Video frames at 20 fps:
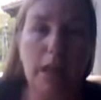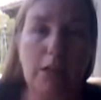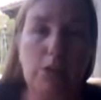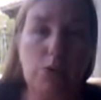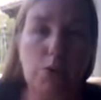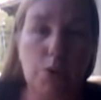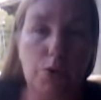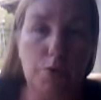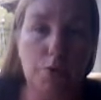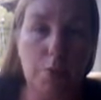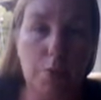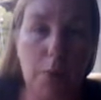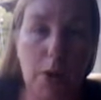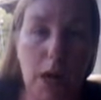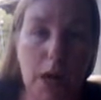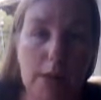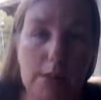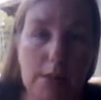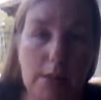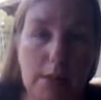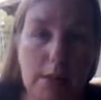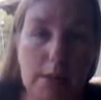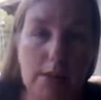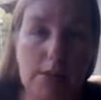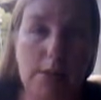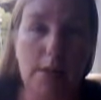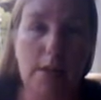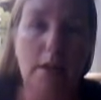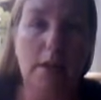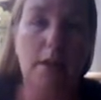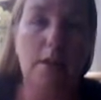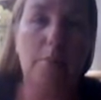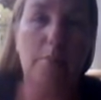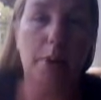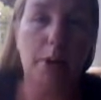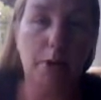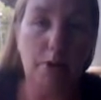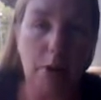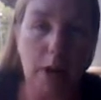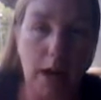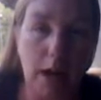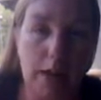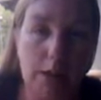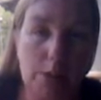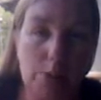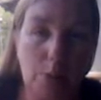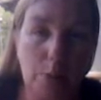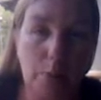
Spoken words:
It's sort of a process, but your guides